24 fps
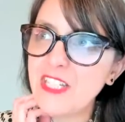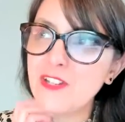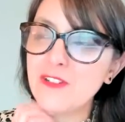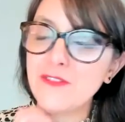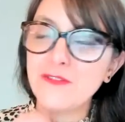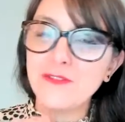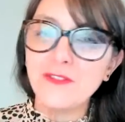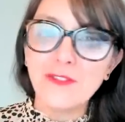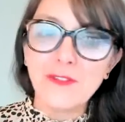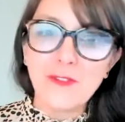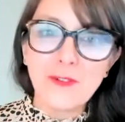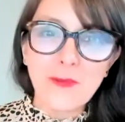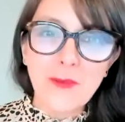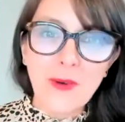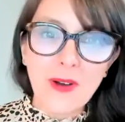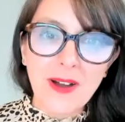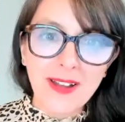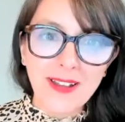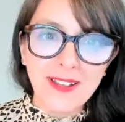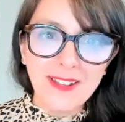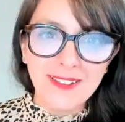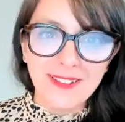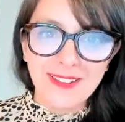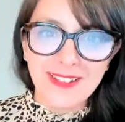for a
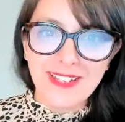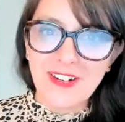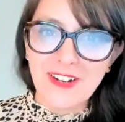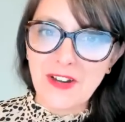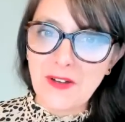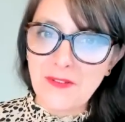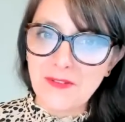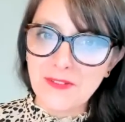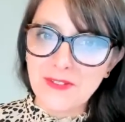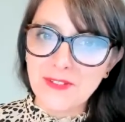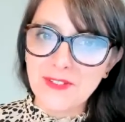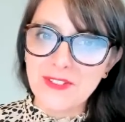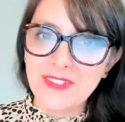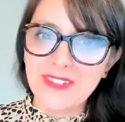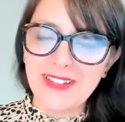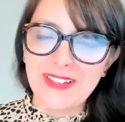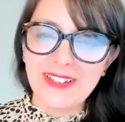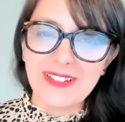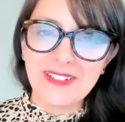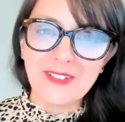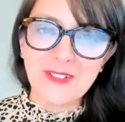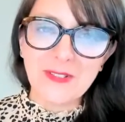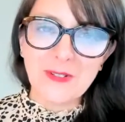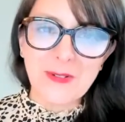while there after
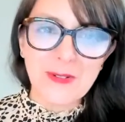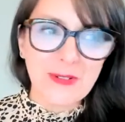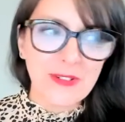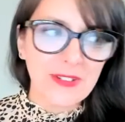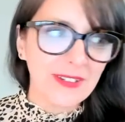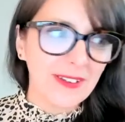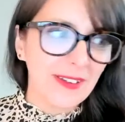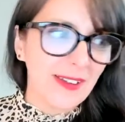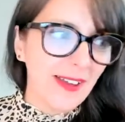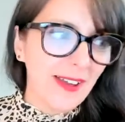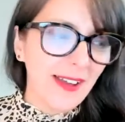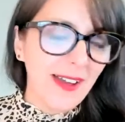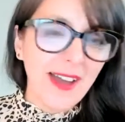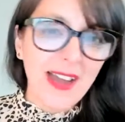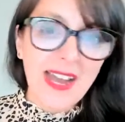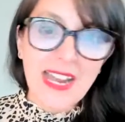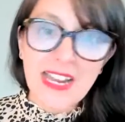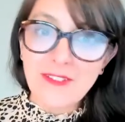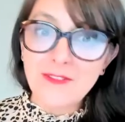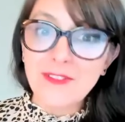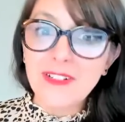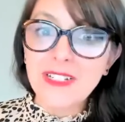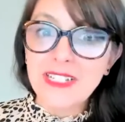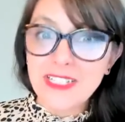that talk, I
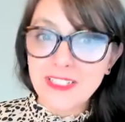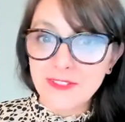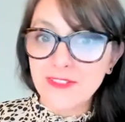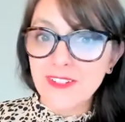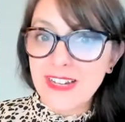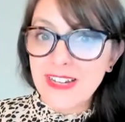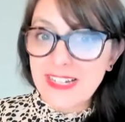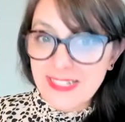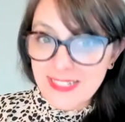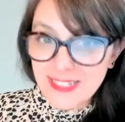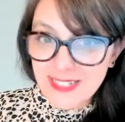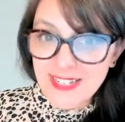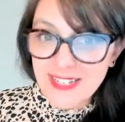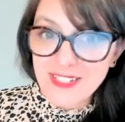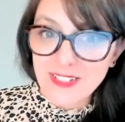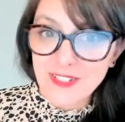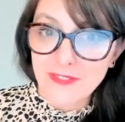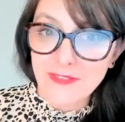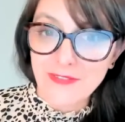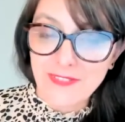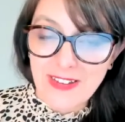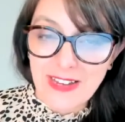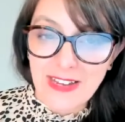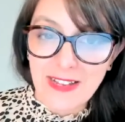really defined it as a
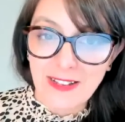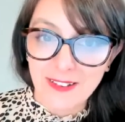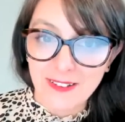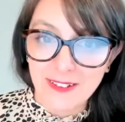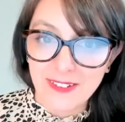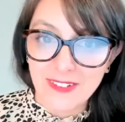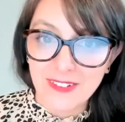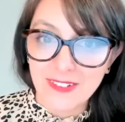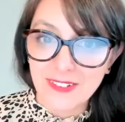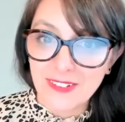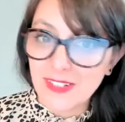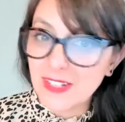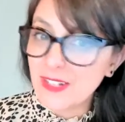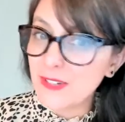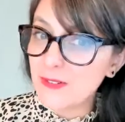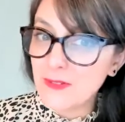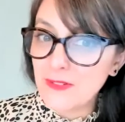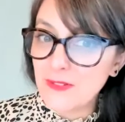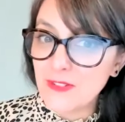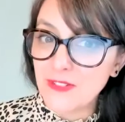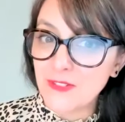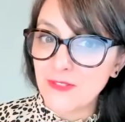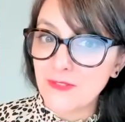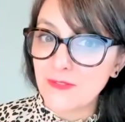failure. I
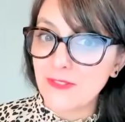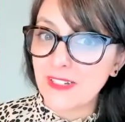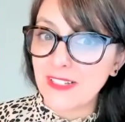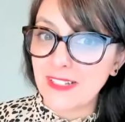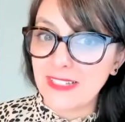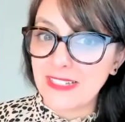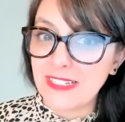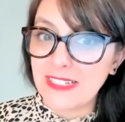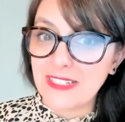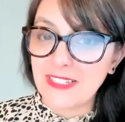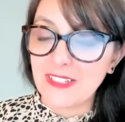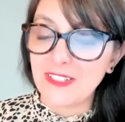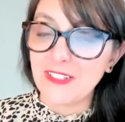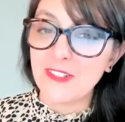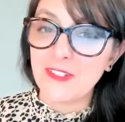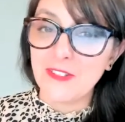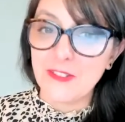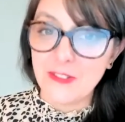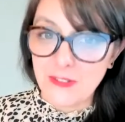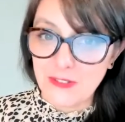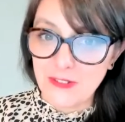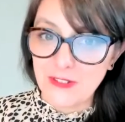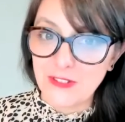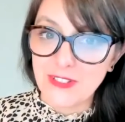was really
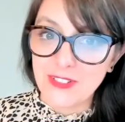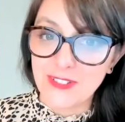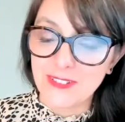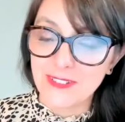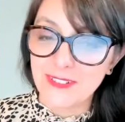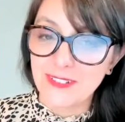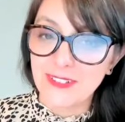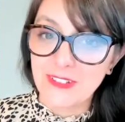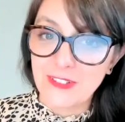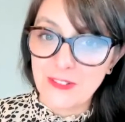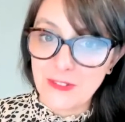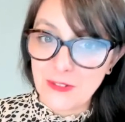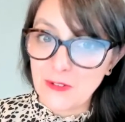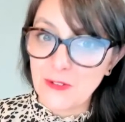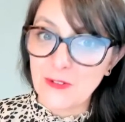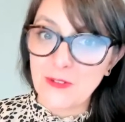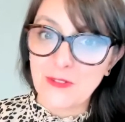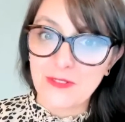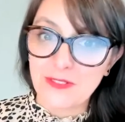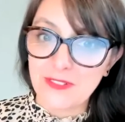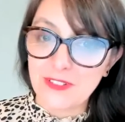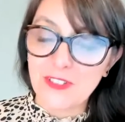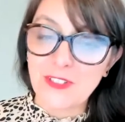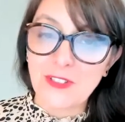not
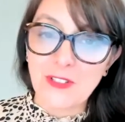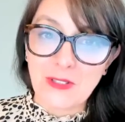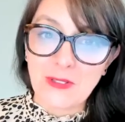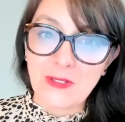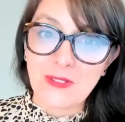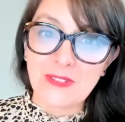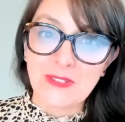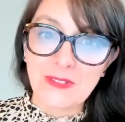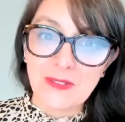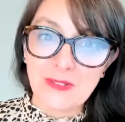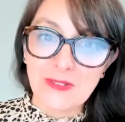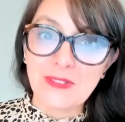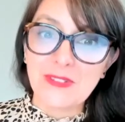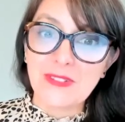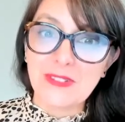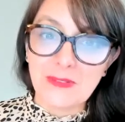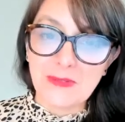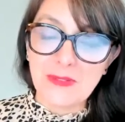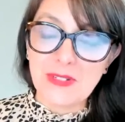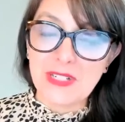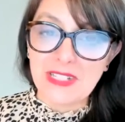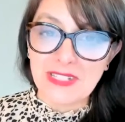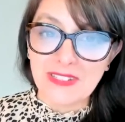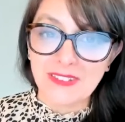good
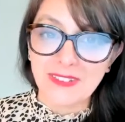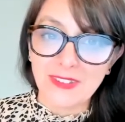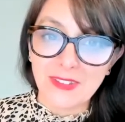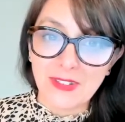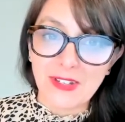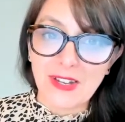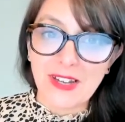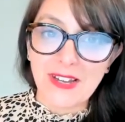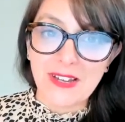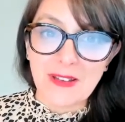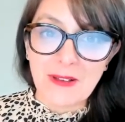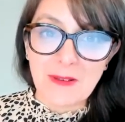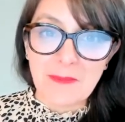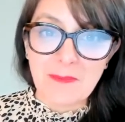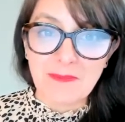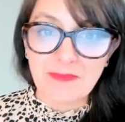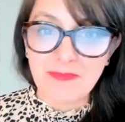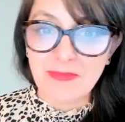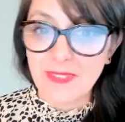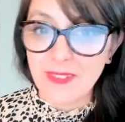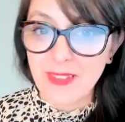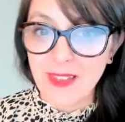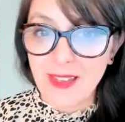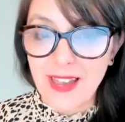with
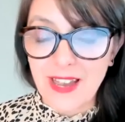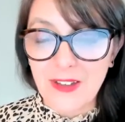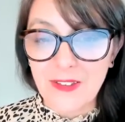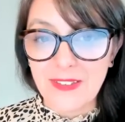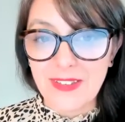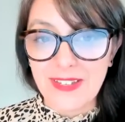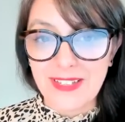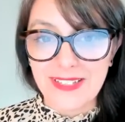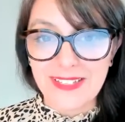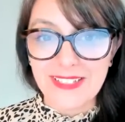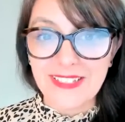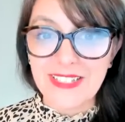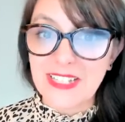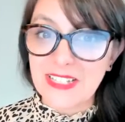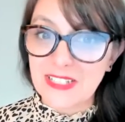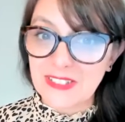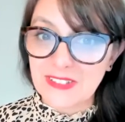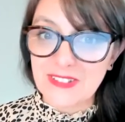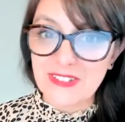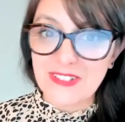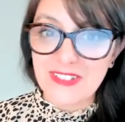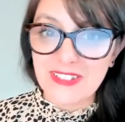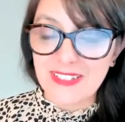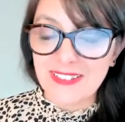how that
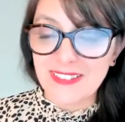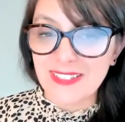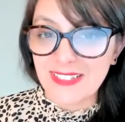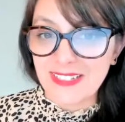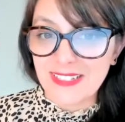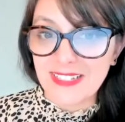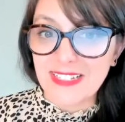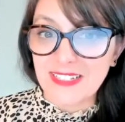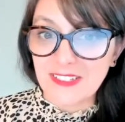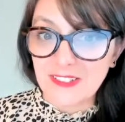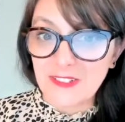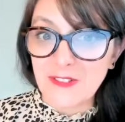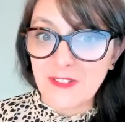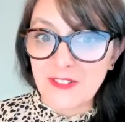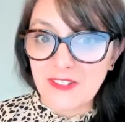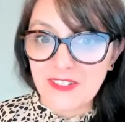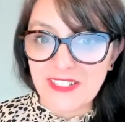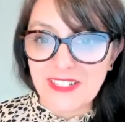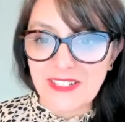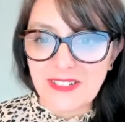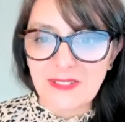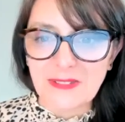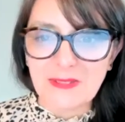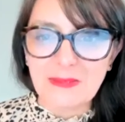had gone
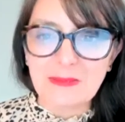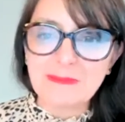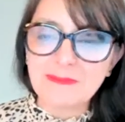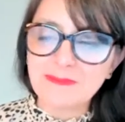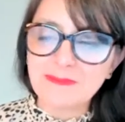down.